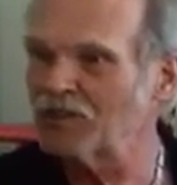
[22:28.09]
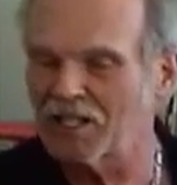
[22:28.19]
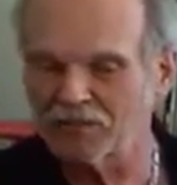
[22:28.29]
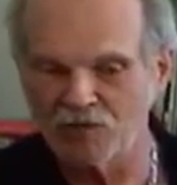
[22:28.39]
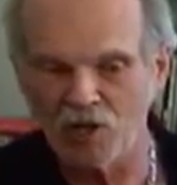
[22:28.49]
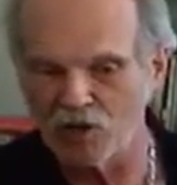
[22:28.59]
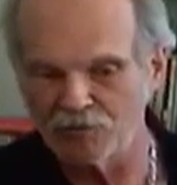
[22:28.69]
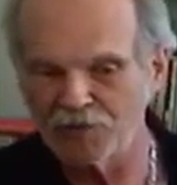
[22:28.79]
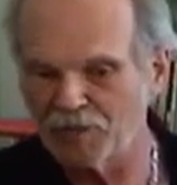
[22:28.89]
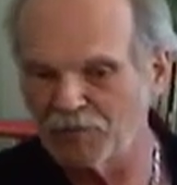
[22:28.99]
that
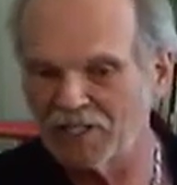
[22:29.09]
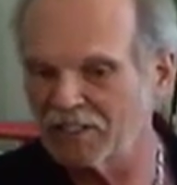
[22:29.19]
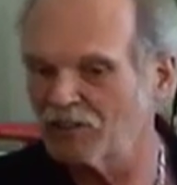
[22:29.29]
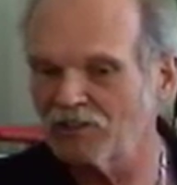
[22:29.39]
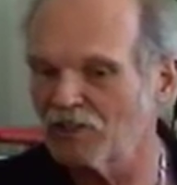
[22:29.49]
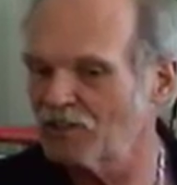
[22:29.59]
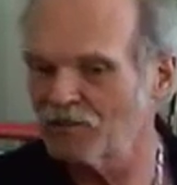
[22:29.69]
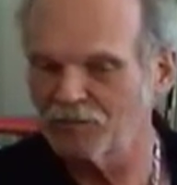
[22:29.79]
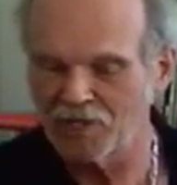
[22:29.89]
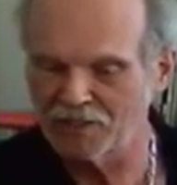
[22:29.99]
of
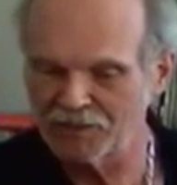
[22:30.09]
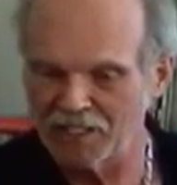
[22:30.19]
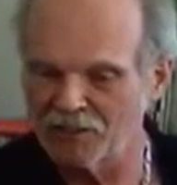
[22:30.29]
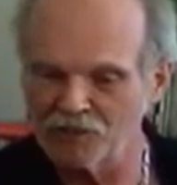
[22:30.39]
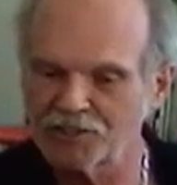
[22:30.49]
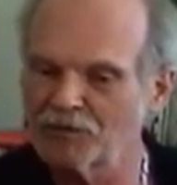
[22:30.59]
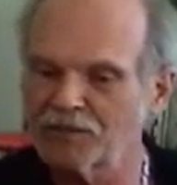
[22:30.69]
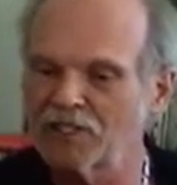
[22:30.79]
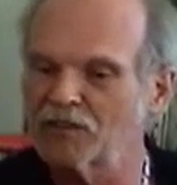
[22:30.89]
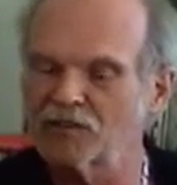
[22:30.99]
medical data or
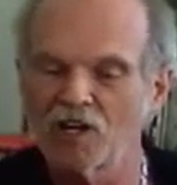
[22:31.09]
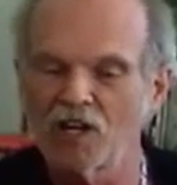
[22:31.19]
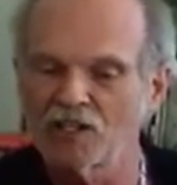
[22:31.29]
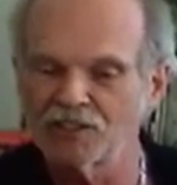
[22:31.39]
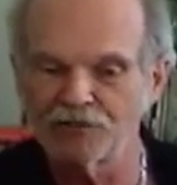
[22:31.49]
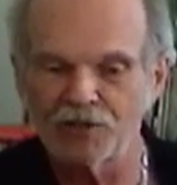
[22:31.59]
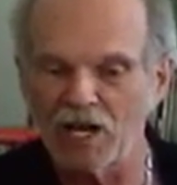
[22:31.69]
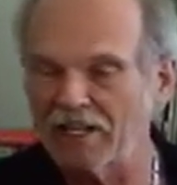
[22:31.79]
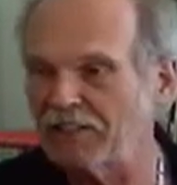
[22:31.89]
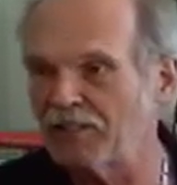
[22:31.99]
something that
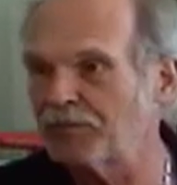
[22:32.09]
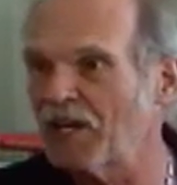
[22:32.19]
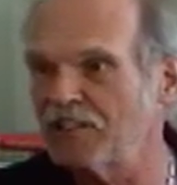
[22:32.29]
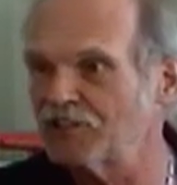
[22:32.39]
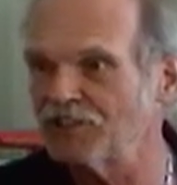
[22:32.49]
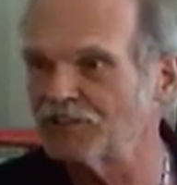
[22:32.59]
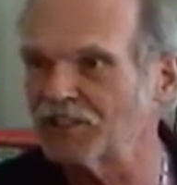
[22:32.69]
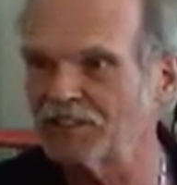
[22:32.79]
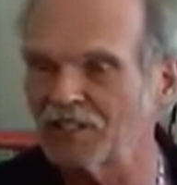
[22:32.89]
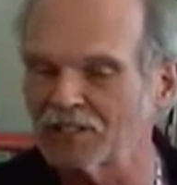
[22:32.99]
defined a
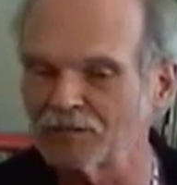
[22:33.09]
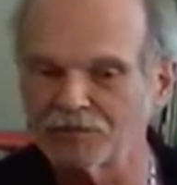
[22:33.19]
patient, and